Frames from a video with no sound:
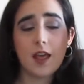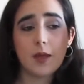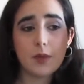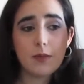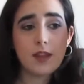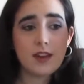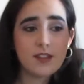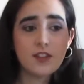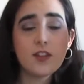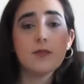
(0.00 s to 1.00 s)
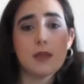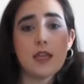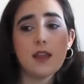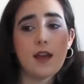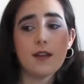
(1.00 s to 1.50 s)
maybe it is just me
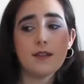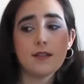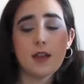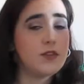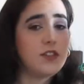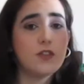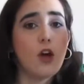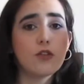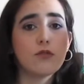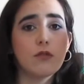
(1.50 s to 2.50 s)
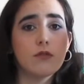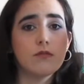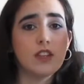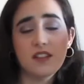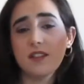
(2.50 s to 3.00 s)
that I'm just not
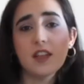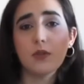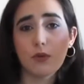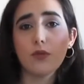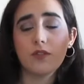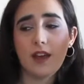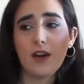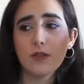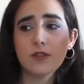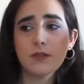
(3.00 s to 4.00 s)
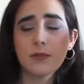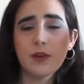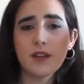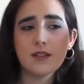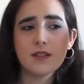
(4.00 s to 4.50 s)
easily grossed out,
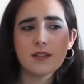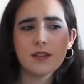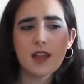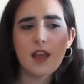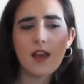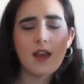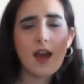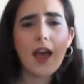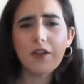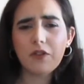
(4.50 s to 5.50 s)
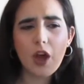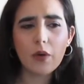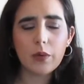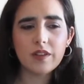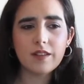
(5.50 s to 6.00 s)
but I don't
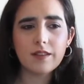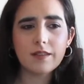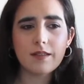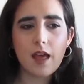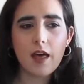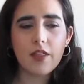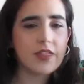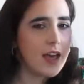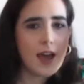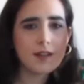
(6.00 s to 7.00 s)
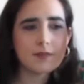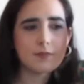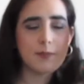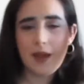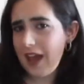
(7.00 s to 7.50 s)
know, it wasn't that
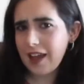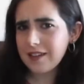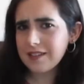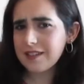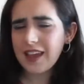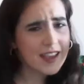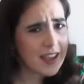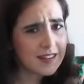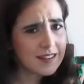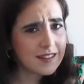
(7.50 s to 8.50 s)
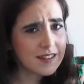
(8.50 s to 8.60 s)
bad, I guess.